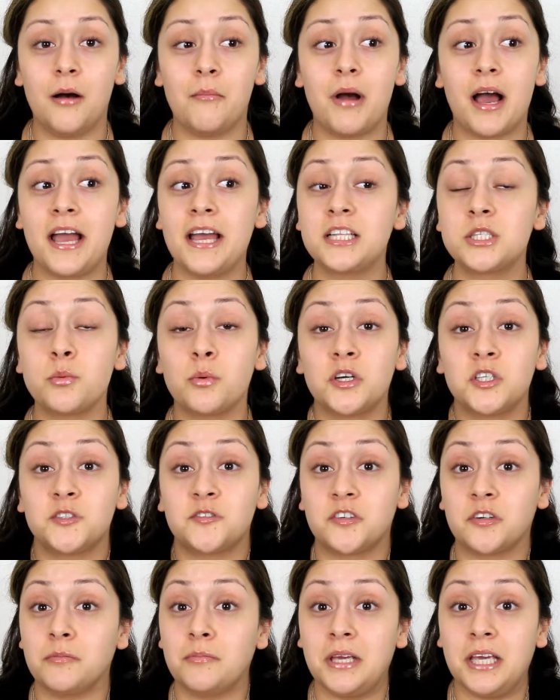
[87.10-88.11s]
It's worked
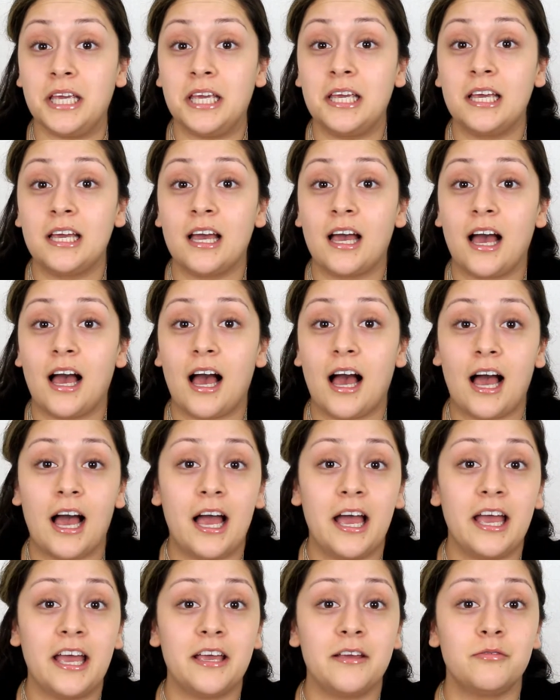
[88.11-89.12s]
for me.
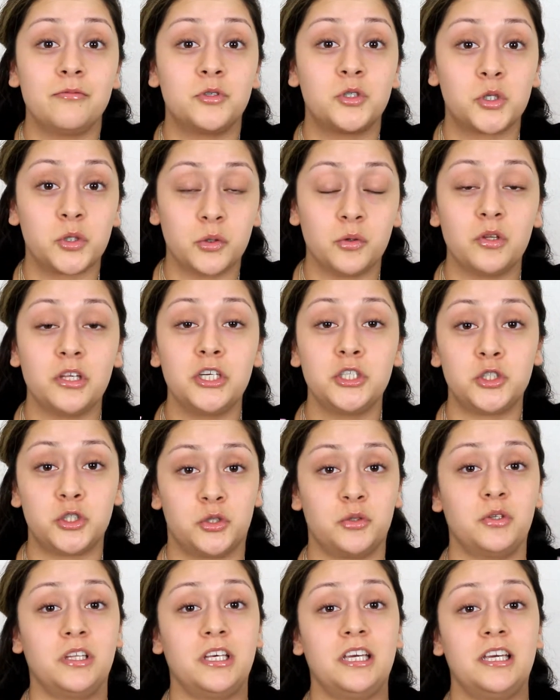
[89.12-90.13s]
I
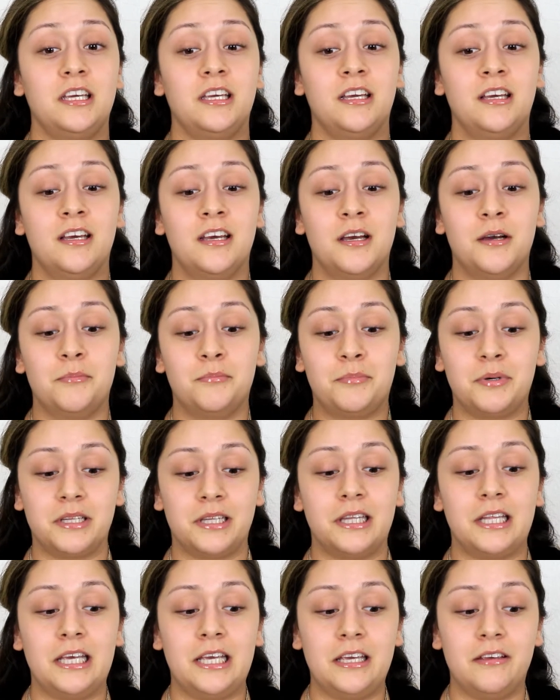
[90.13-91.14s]
truly
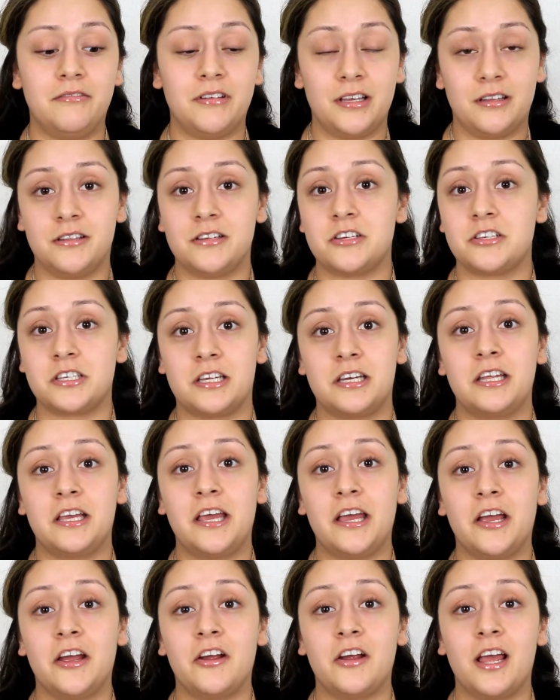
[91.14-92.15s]
believe in their
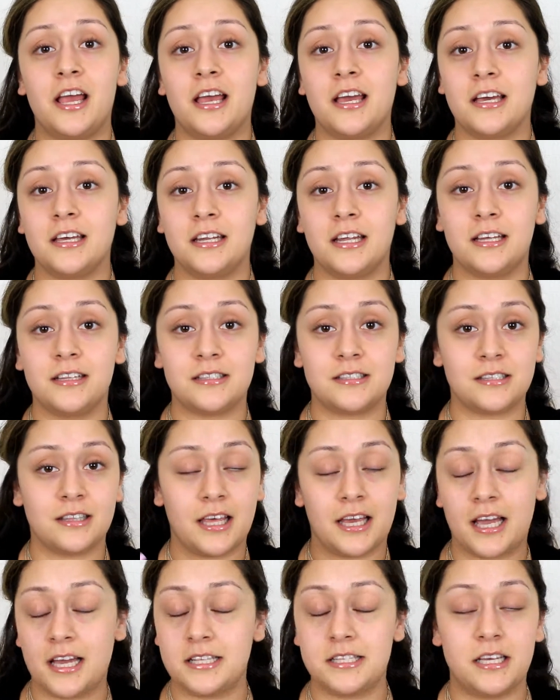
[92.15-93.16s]
skincare, and it's,
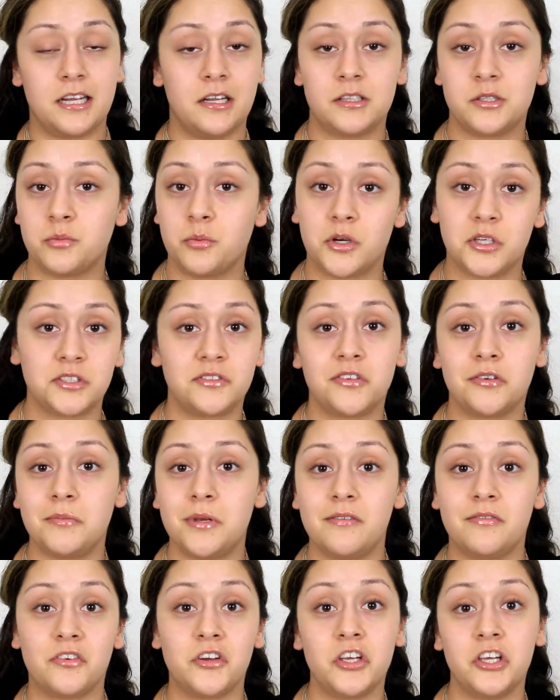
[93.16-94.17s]
like I said, it's worked for
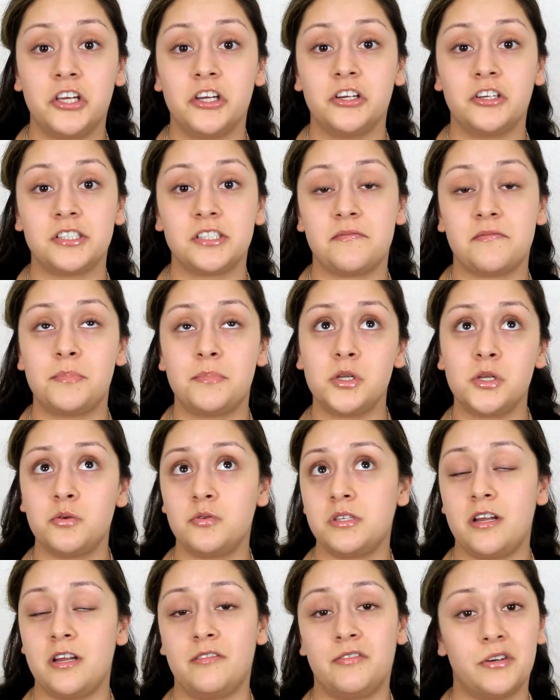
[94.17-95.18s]
me for years. I've been
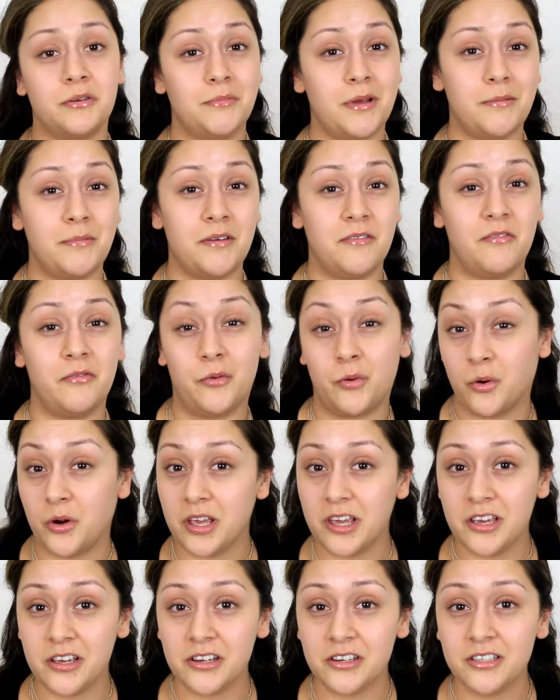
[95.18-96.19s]
using it for maybe 4
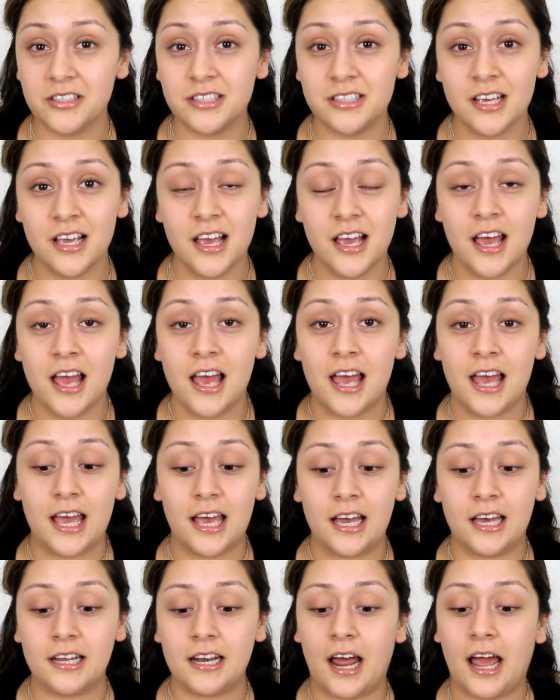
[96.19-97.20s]
years,
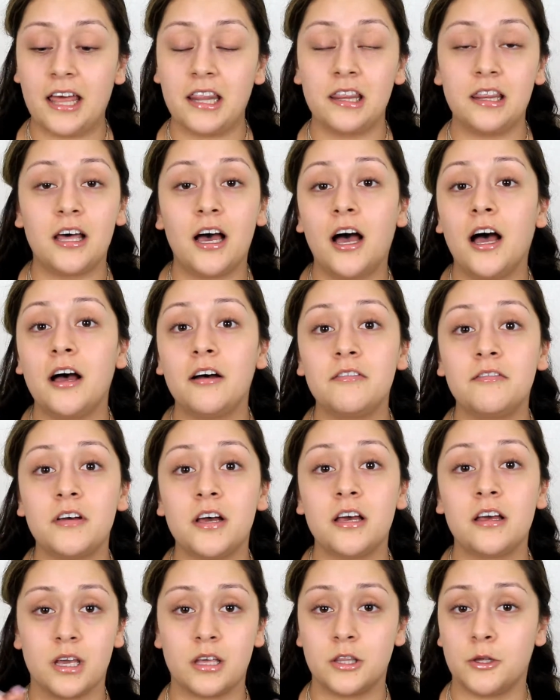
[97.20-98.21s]
and I love
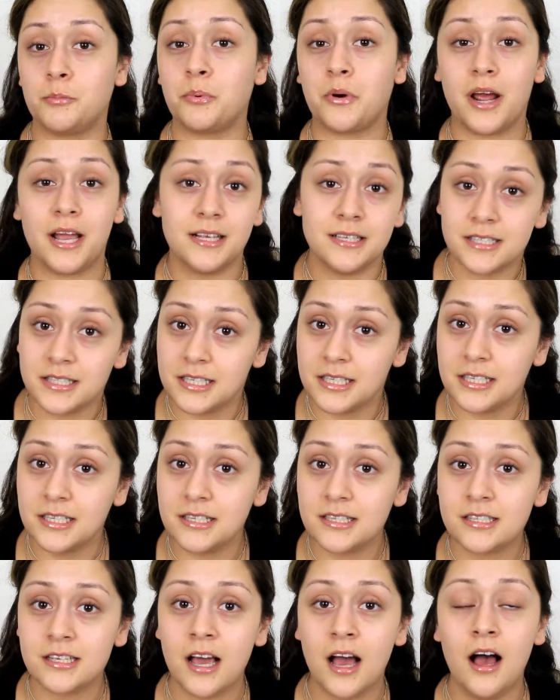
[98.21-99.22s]
the
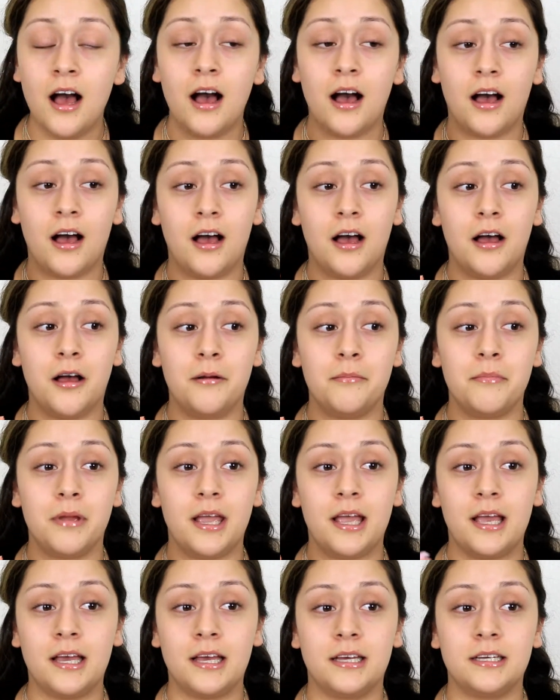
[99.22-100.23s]
prices,
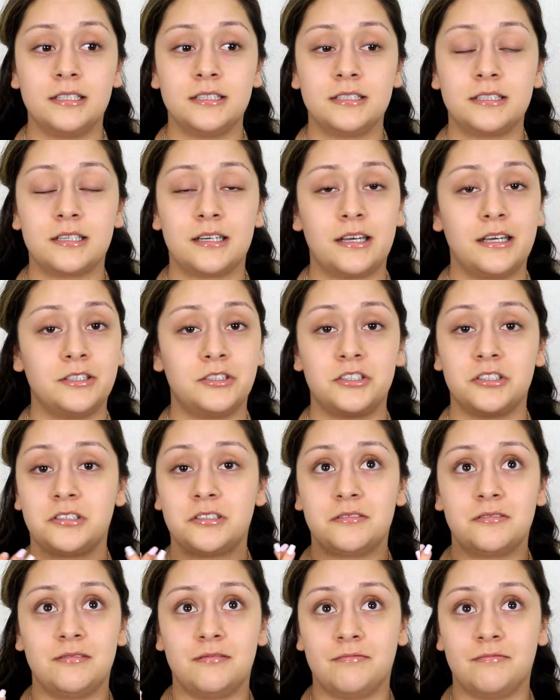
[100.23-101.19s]
and it just